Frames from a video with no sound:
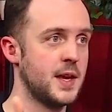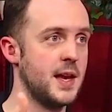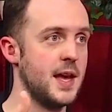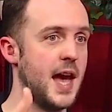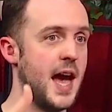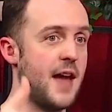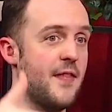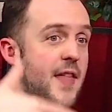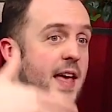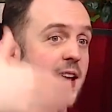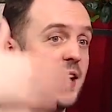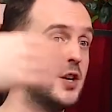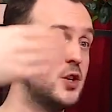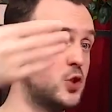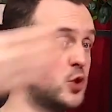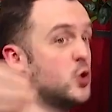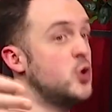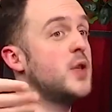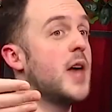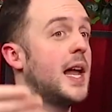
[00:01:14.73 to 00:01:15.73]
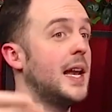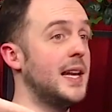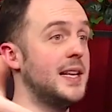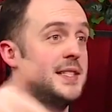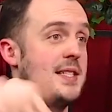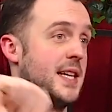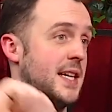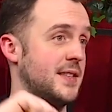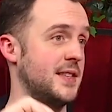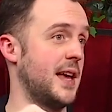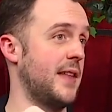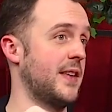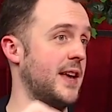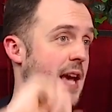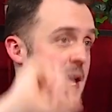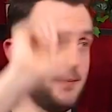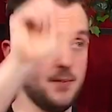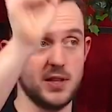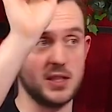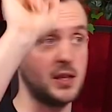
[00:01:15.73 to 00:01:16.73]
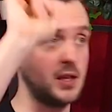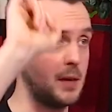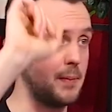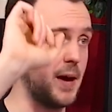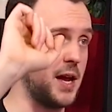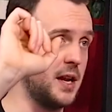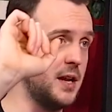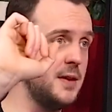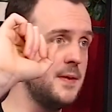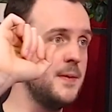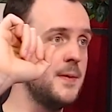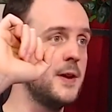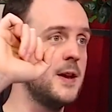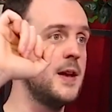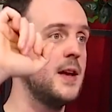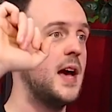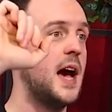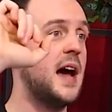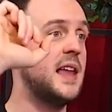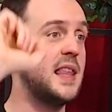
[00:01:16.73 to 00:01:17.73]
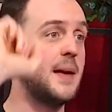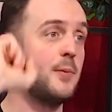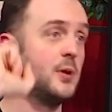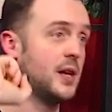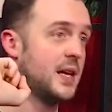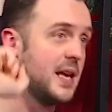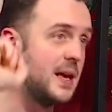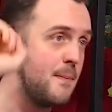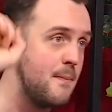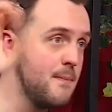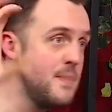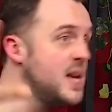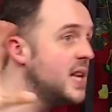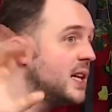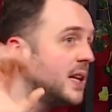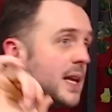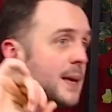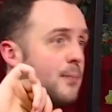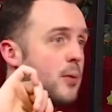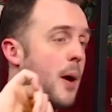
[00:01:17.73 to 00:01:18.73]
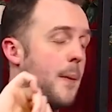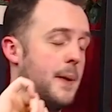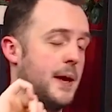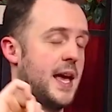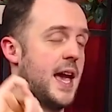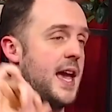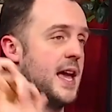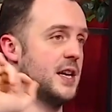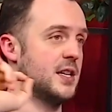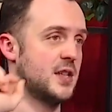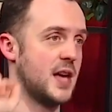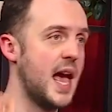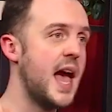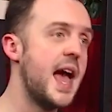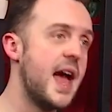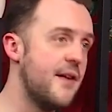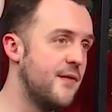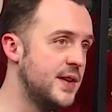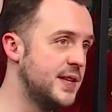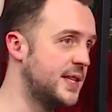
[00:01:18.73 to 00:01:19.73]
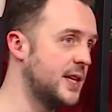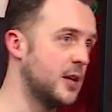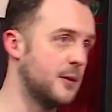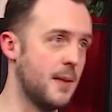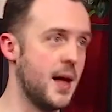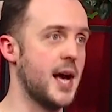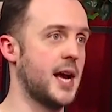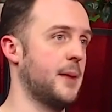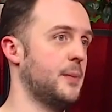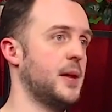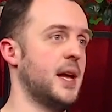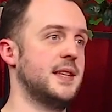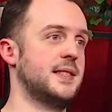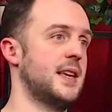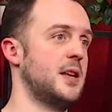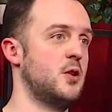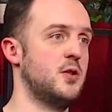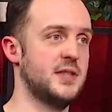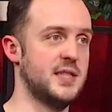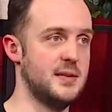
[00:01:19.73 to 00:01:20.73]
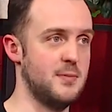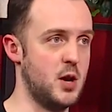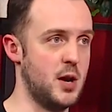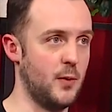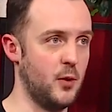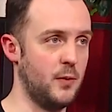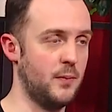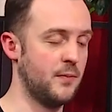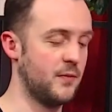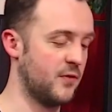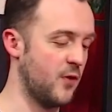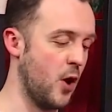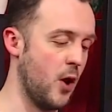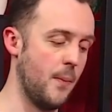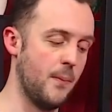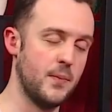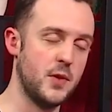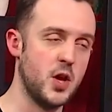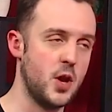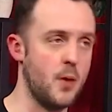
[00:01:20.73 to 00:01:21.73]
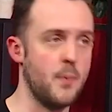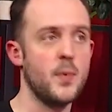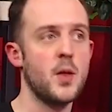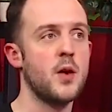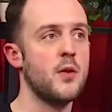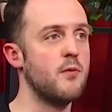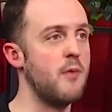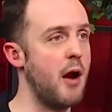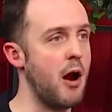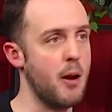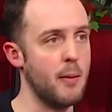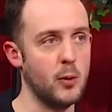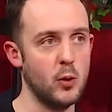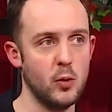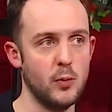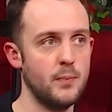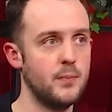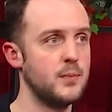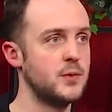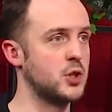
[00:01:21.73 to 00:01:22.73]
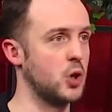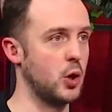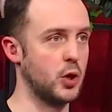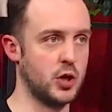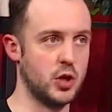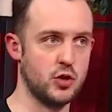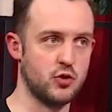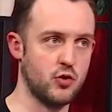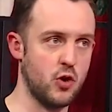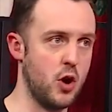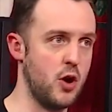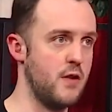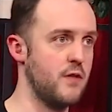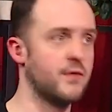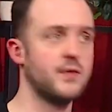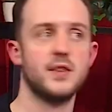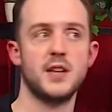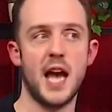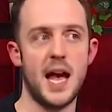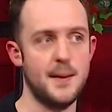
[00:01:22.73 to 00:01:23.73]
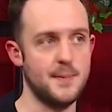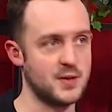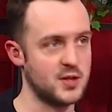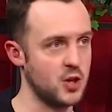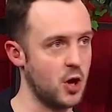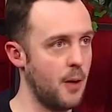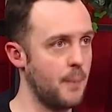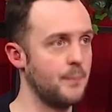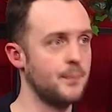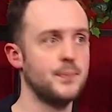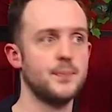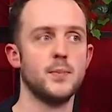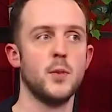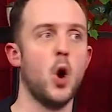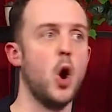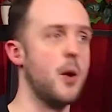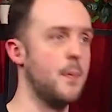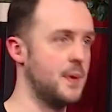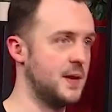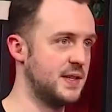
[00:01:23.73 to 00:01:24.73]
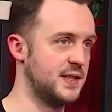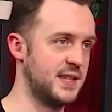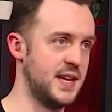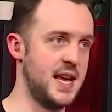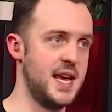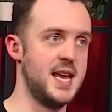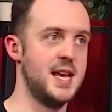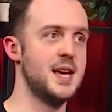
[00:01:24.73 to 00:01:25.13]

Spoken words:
And they can do that listing inside the game. Just click a button and that will immediately propagate to every single marketplace that uses Immutable, from Rarible, Token Trove, GameStop, OpenSea.